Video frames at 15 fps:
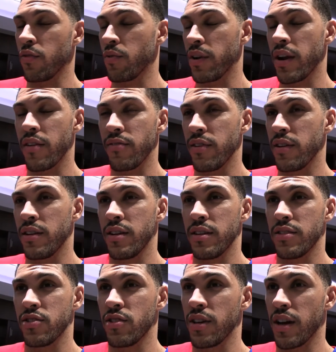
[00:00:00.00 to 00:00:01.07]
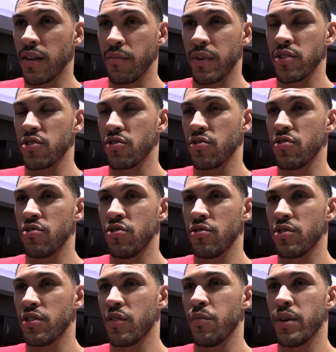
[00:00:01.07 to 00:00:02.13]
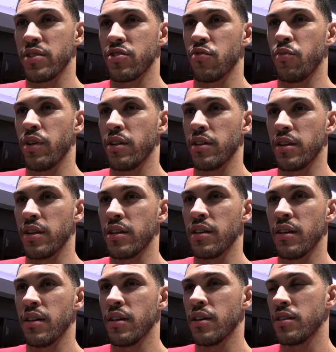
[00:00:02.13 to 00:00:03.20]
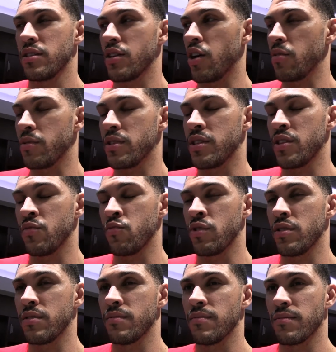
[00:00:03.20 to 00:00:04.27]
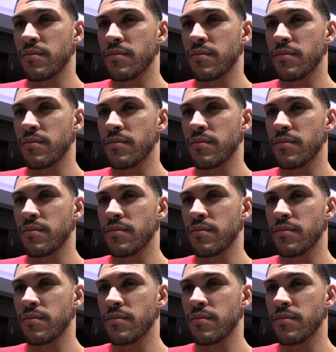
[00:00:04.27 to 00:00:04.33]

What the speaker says: Whatever it is, you got to make sure you do it to the best of your ability to help the team win.